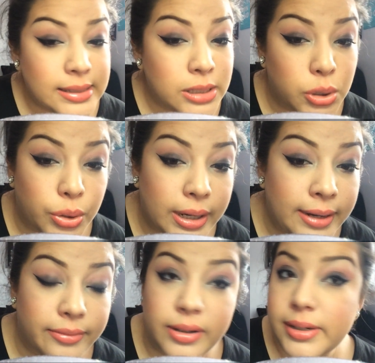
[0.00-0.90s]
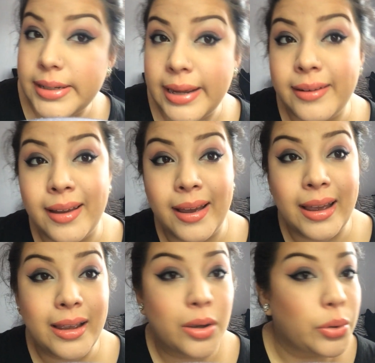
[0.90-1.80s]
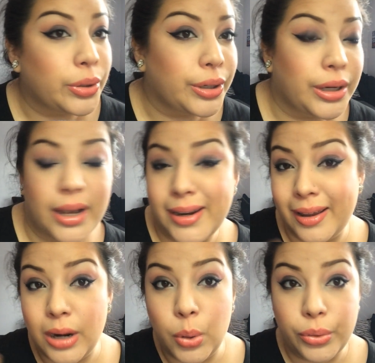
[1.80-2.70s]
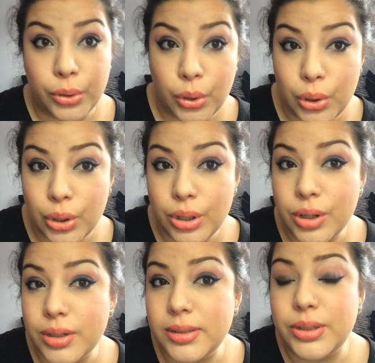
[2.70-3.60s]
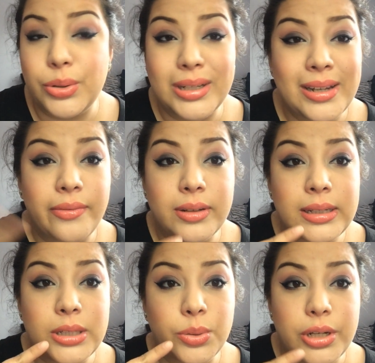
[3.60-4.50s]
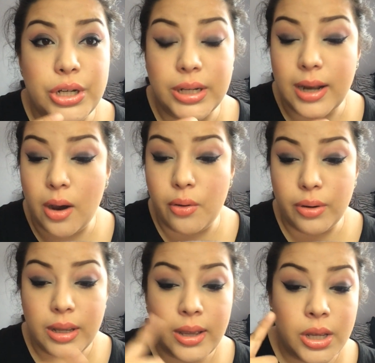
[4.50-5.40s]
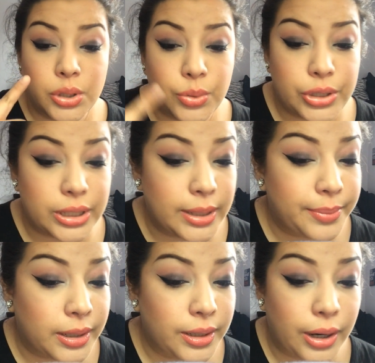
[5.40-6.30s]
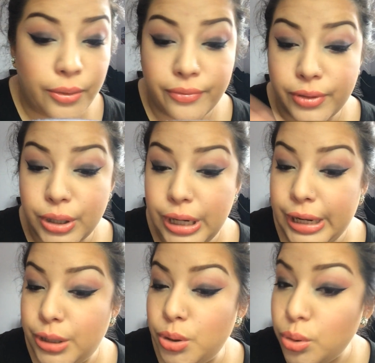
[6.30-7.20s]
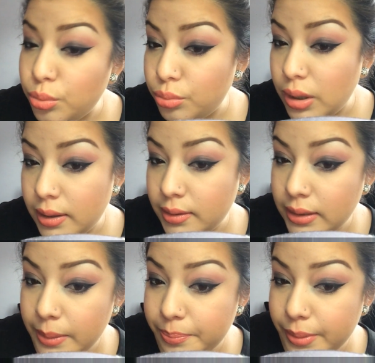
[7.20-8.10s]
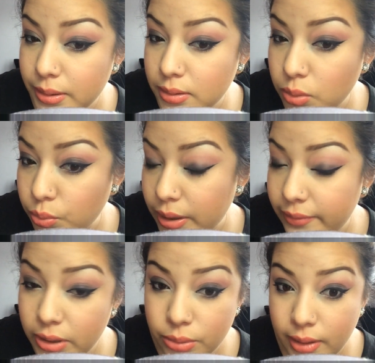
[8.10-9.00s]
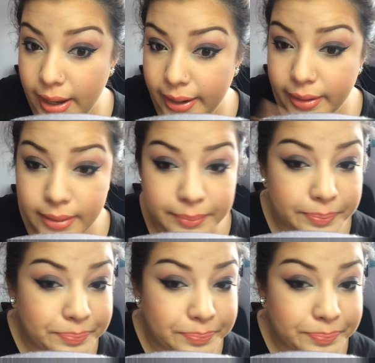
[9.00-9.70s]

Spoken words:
this is great for a date night or a night out with the girls. You can definitely switch it out, switch the lip color out for a nude lip, whatever you like.